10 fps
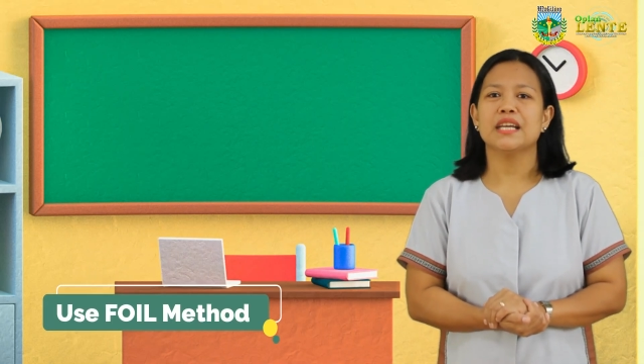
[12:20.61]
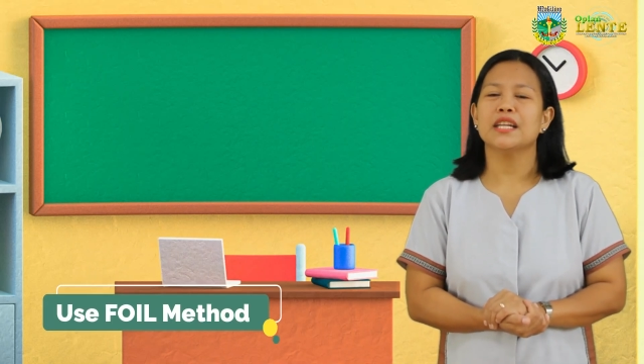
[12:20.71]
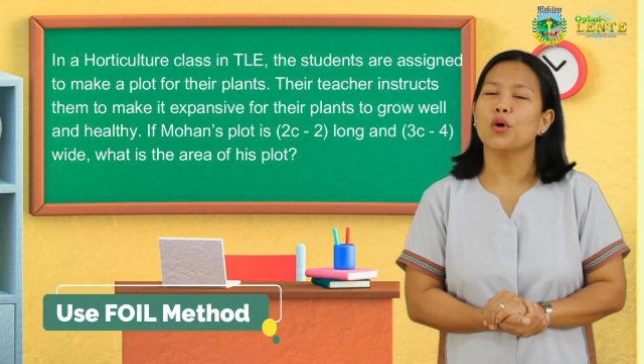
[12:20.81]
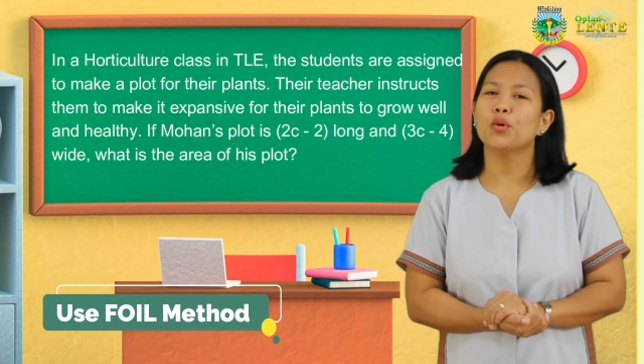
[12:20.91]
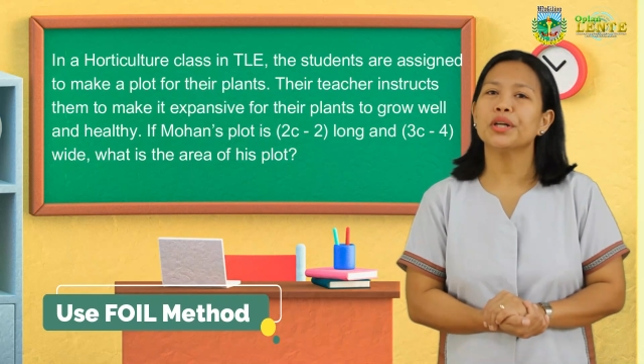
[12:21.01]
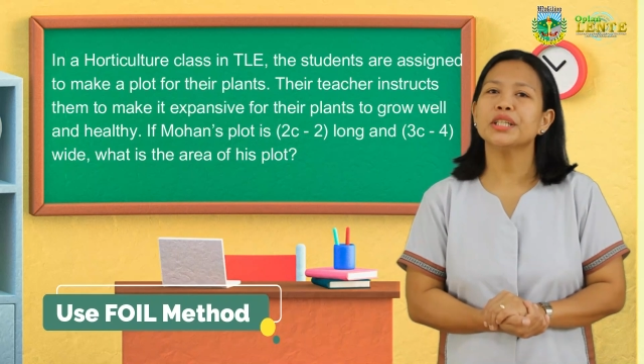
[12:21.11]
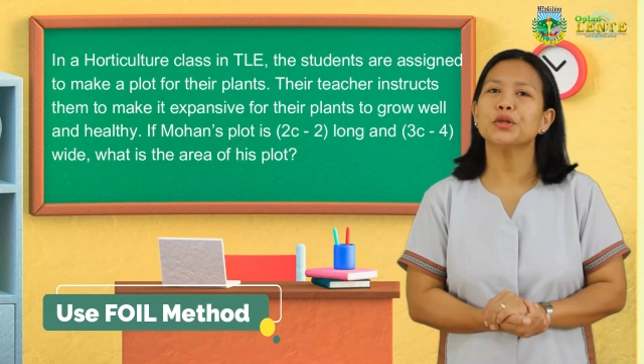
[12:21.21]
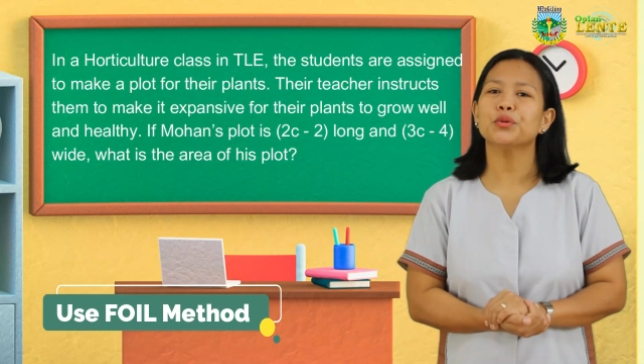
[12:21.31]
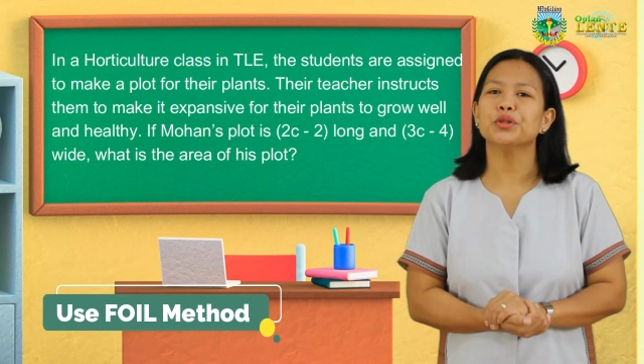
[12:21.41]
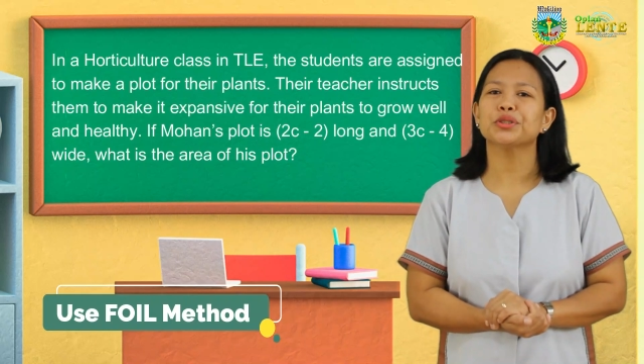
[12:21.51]
In a
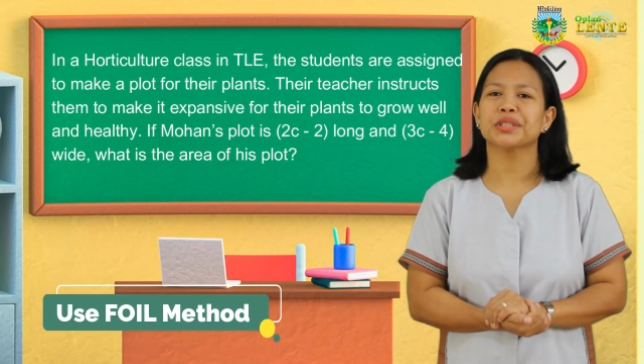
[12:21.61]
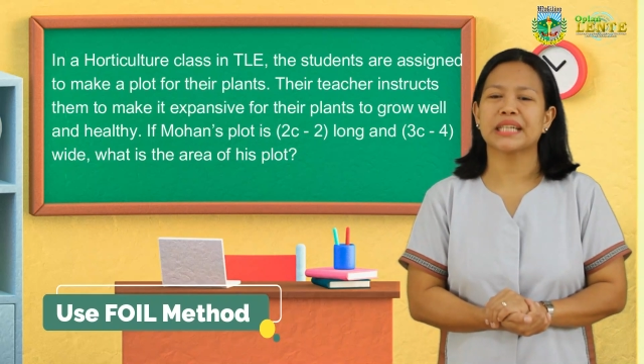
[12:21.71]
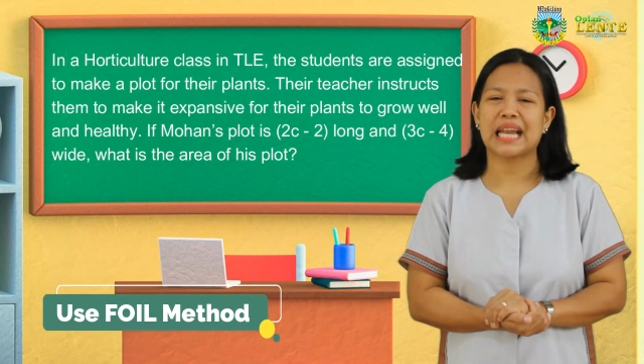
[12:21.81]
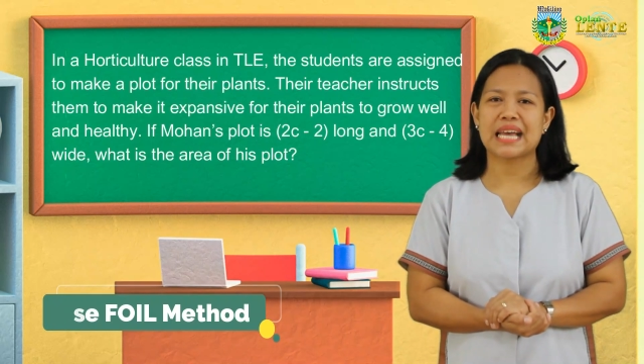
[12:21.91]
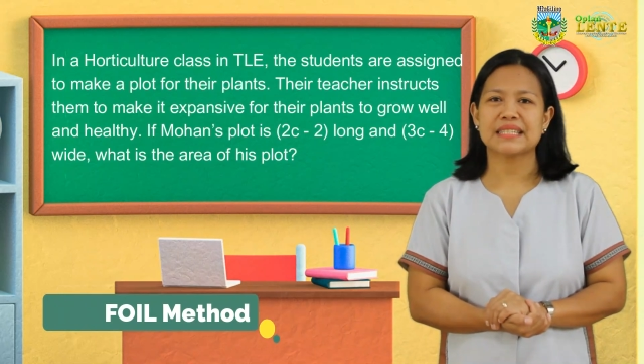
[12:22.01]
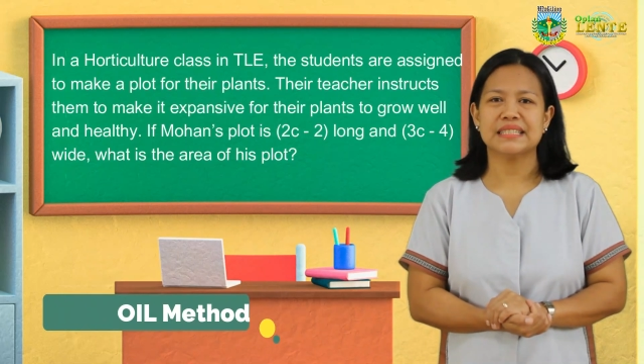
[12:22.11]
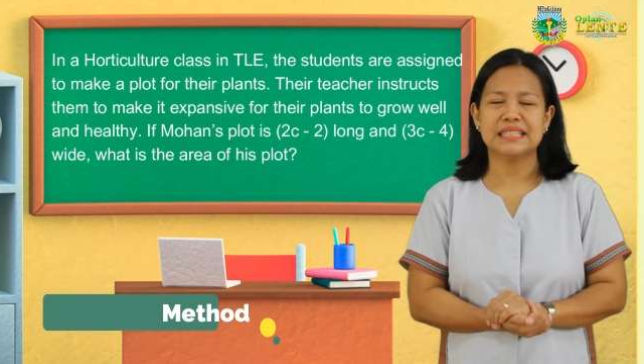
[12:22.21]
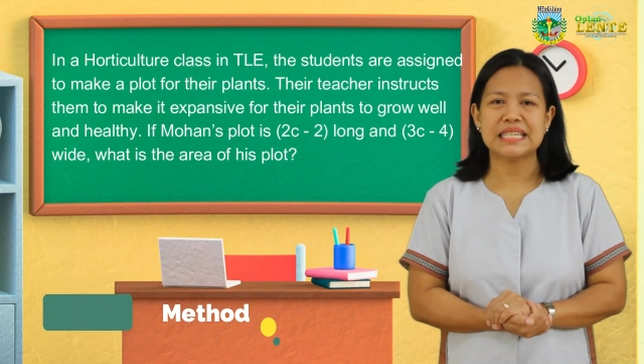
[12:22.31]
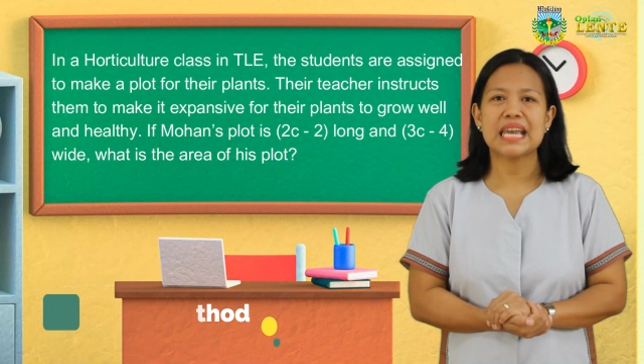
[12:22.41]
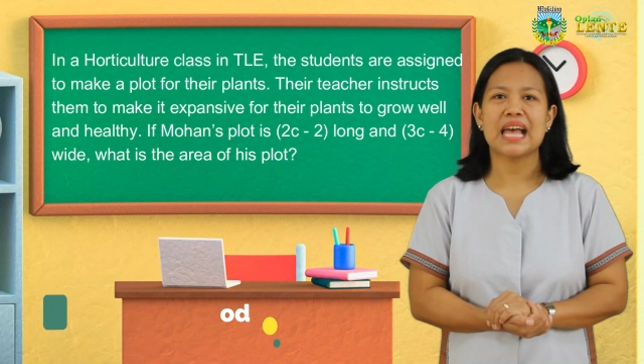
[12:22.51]
horticulture class in
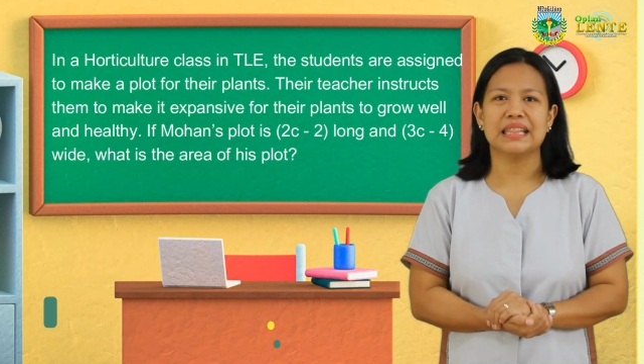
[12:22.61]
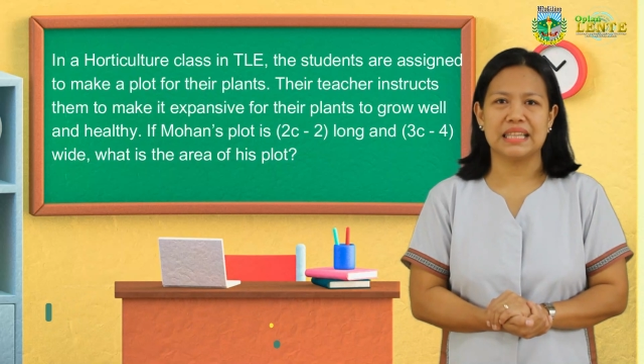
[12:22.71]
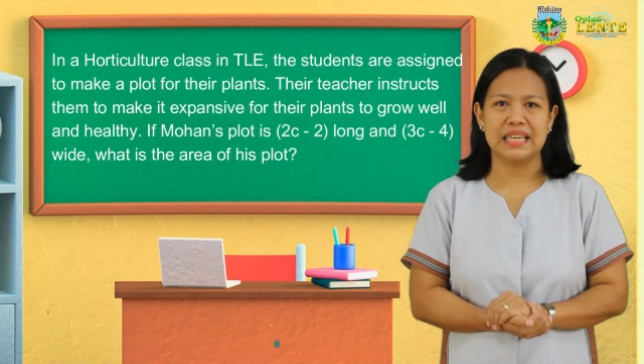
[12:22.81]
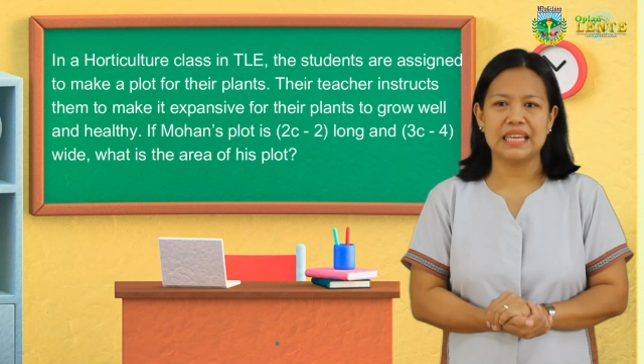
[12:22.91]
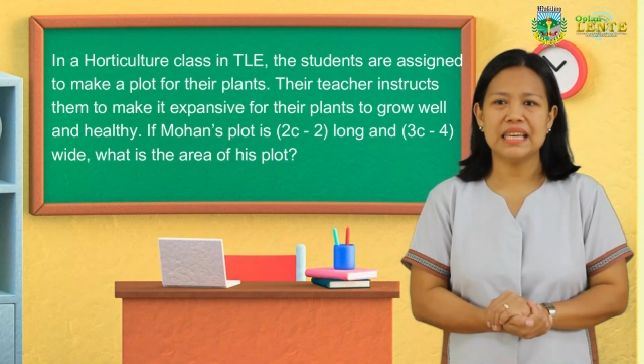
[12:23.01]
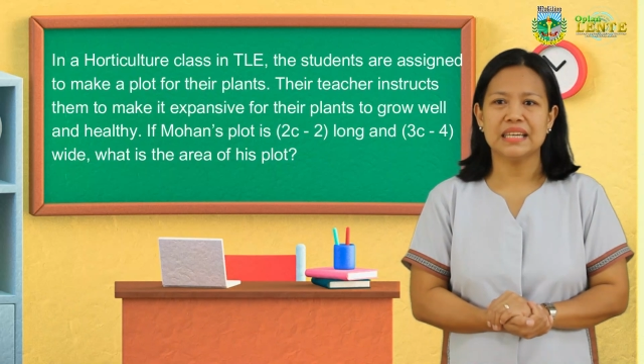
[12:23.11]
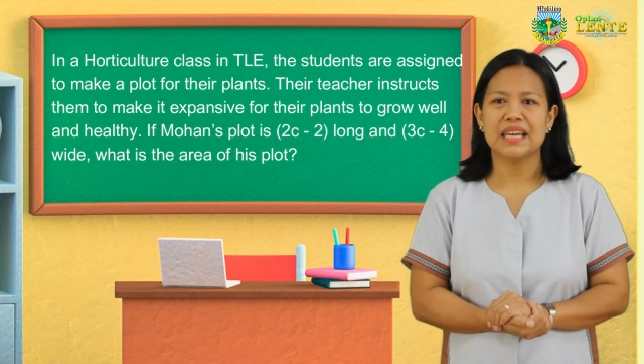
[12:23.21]
PLE,